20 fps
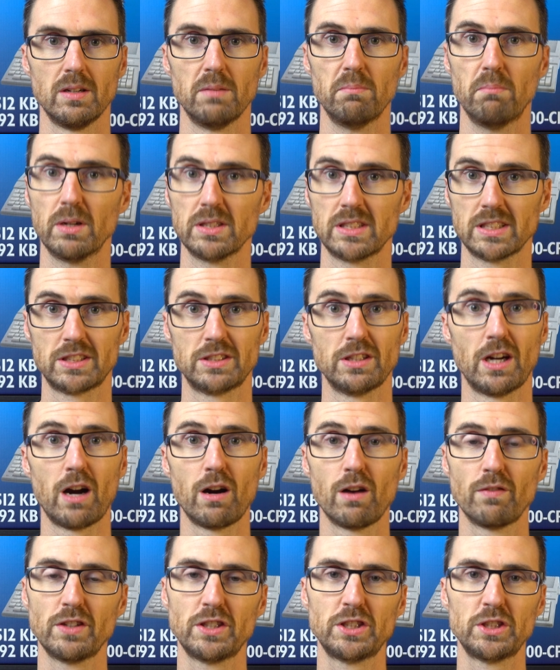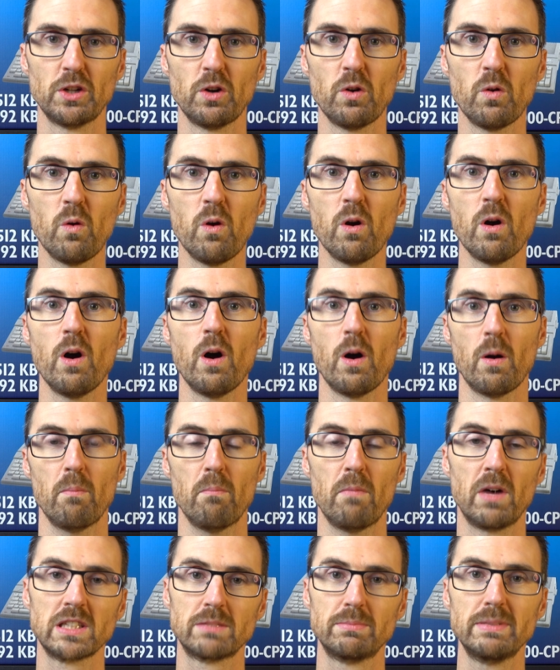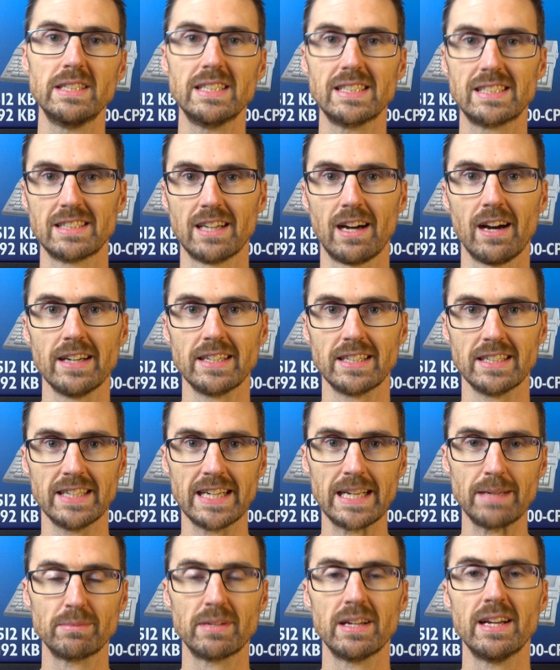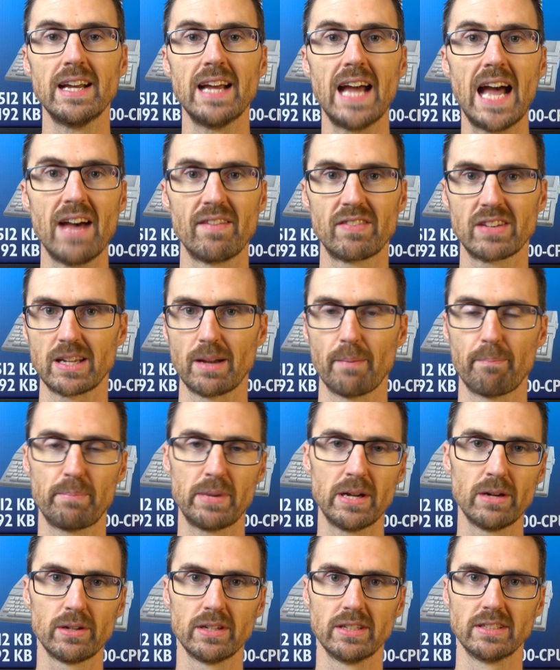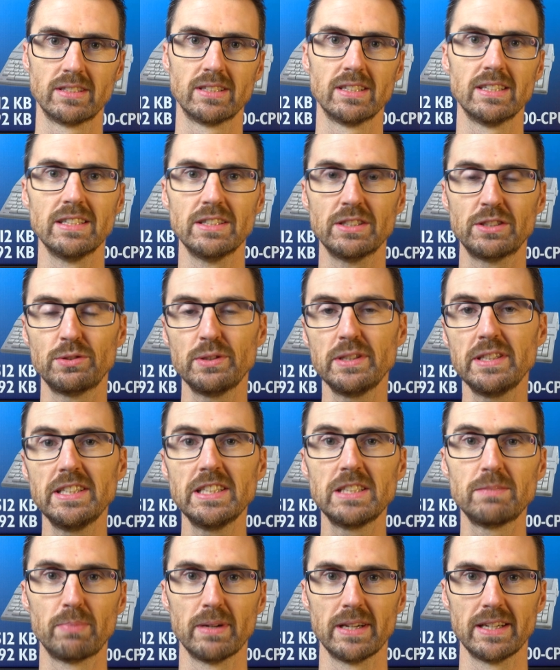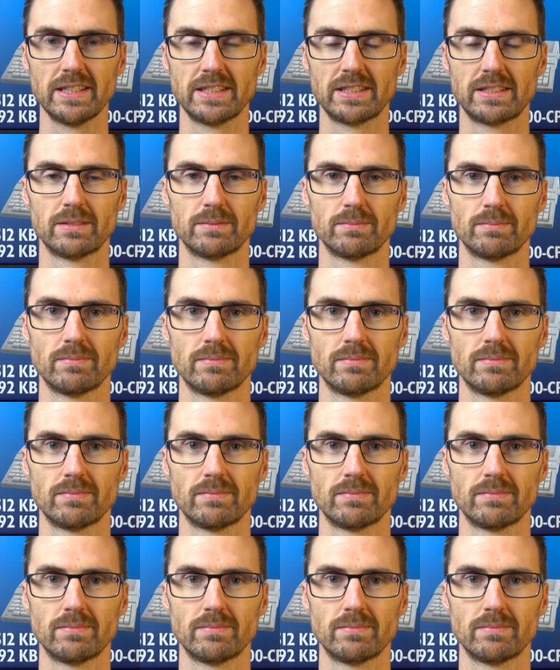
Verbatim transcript: But the star of the show must be the site named Having a Period in 3D Space.